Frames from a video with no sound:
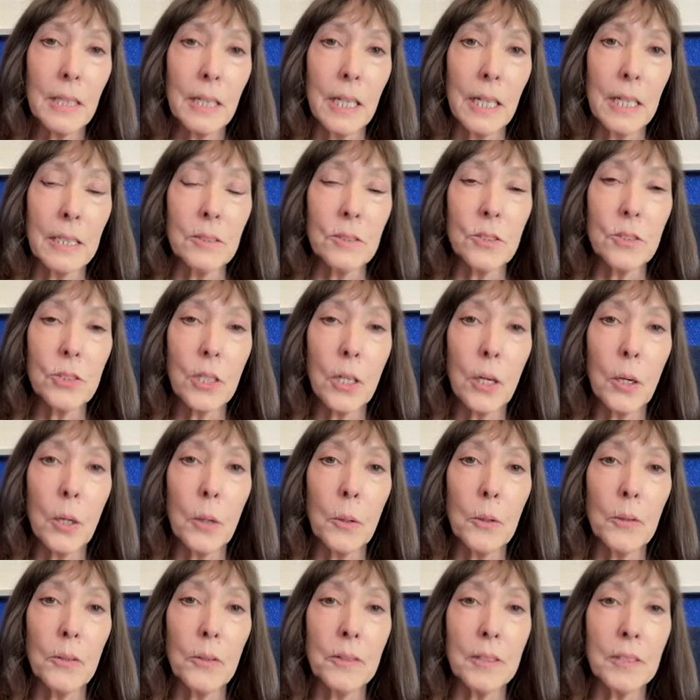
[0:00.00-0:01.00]
And
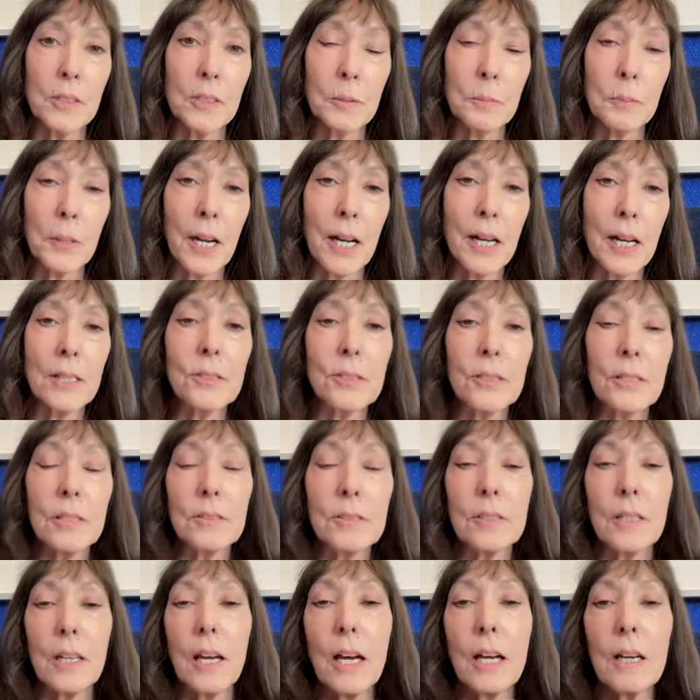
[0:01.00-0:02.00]
so this
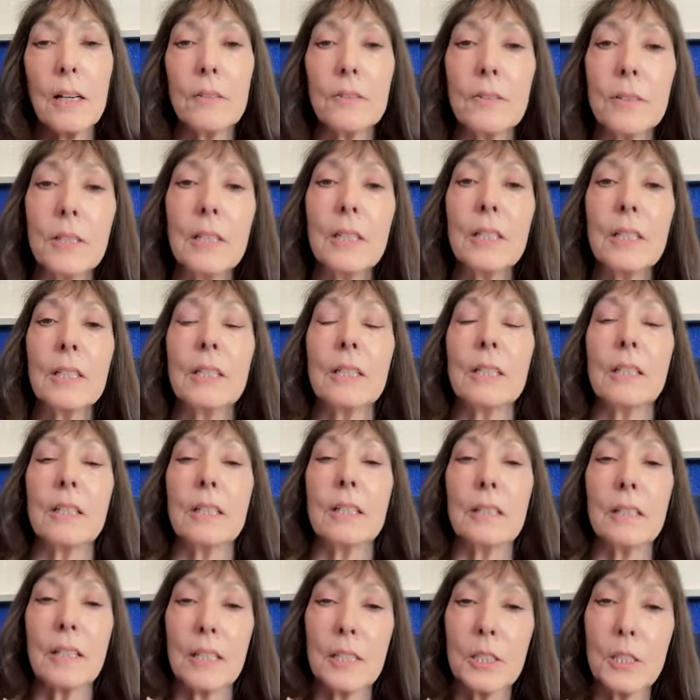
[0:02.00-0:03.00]
process of
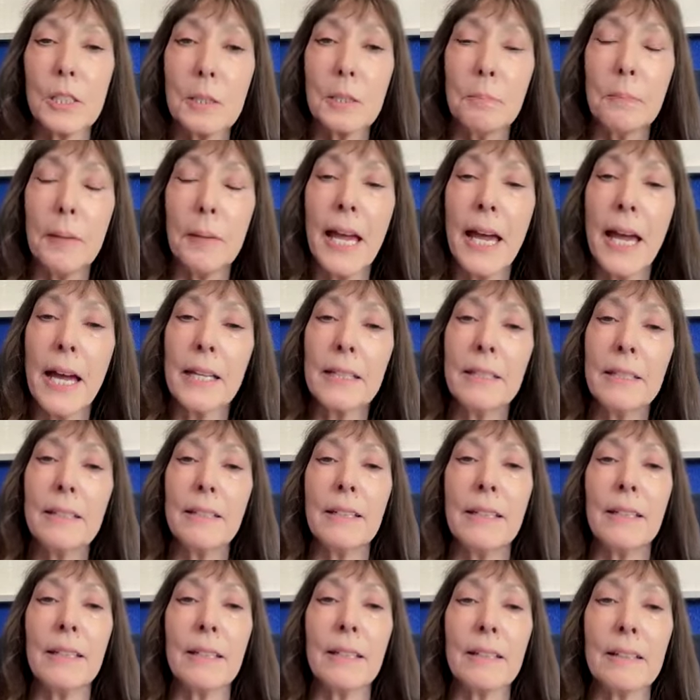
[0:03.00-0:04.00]

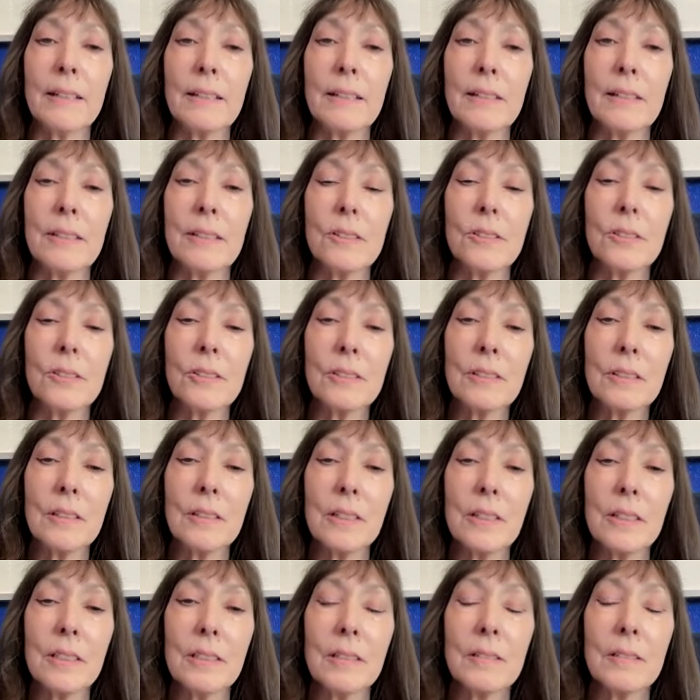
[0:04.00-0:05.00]
expanding this
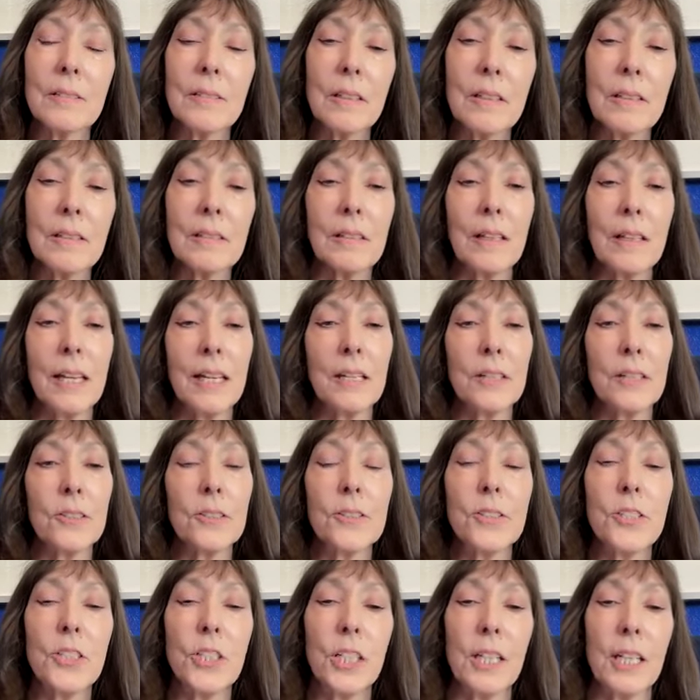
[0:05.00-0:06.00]

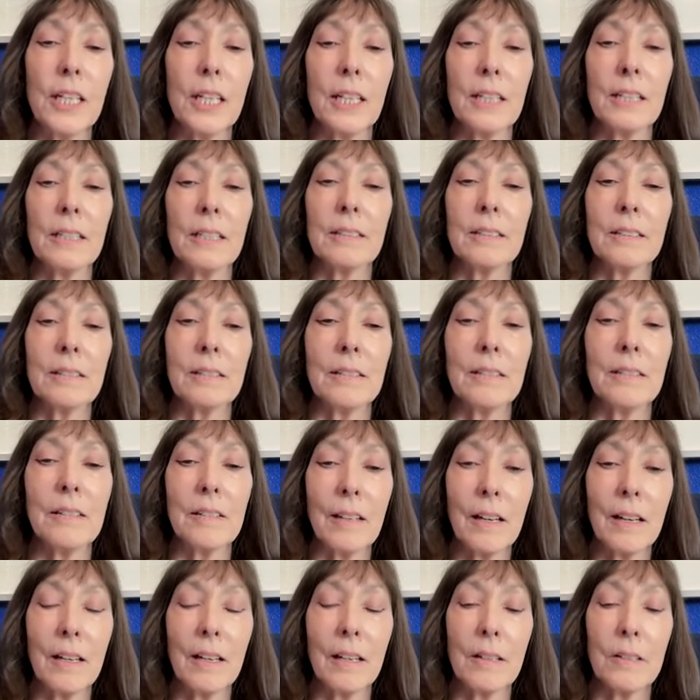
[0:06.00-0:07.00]
energy
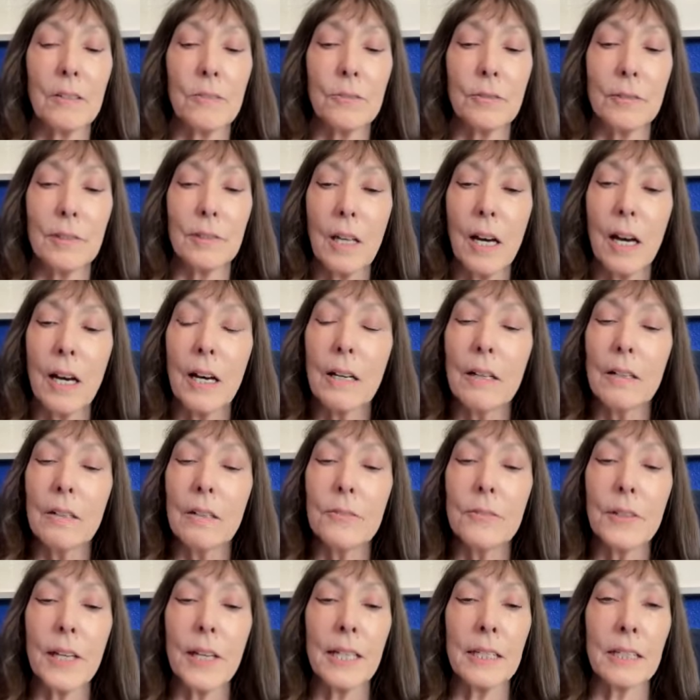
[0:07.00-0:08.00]
of
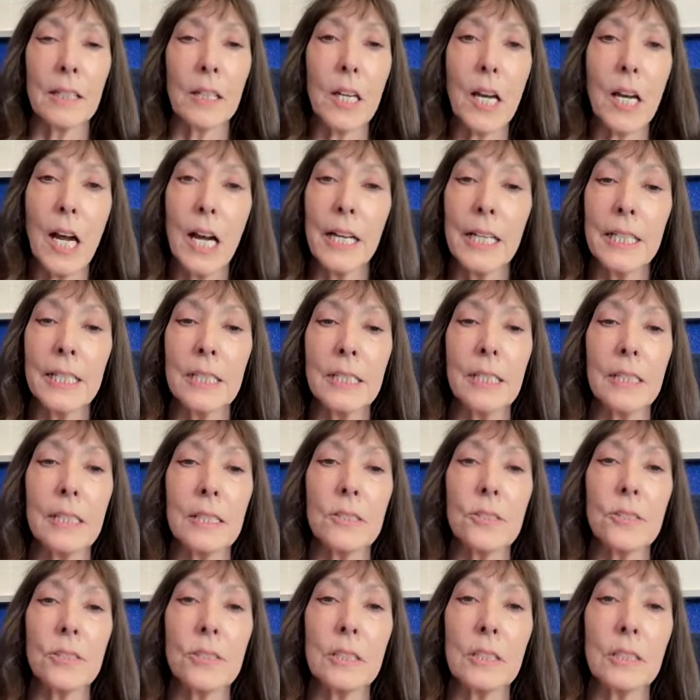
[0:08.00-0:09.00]
love and
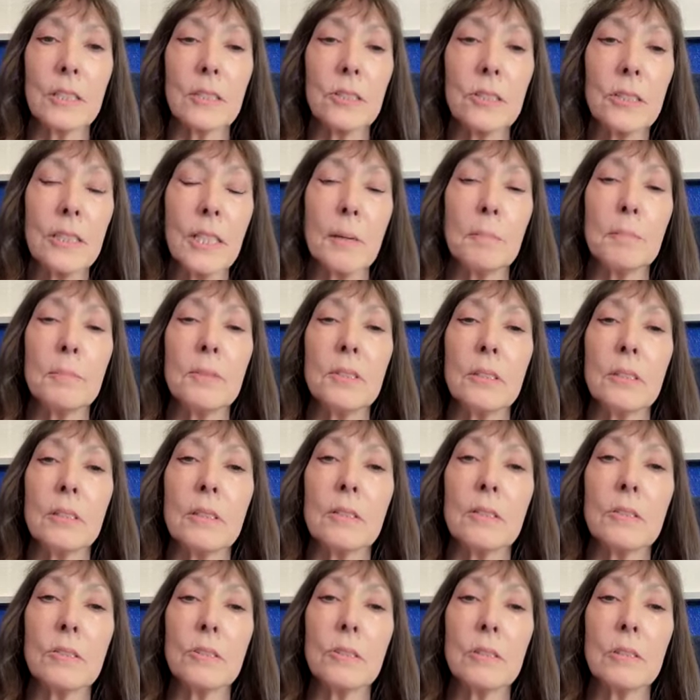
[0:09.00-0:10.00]
kindness and
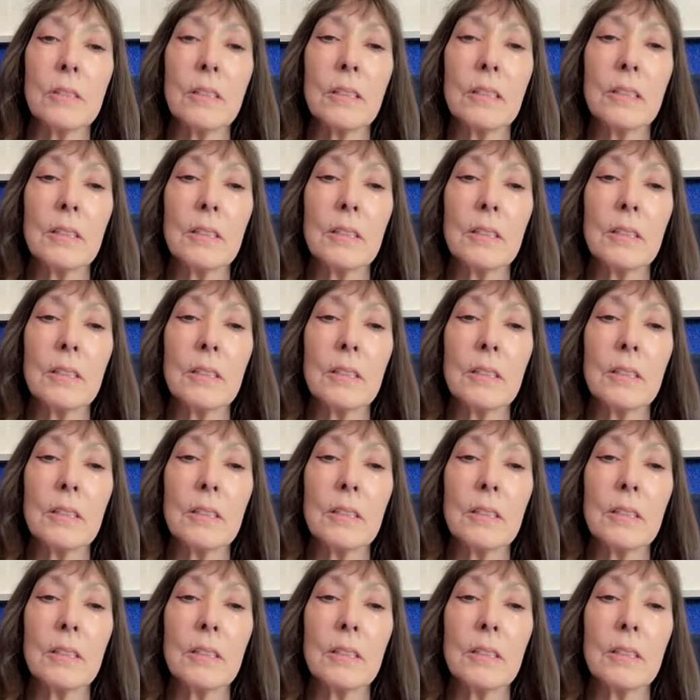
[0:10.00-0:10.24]
acceptance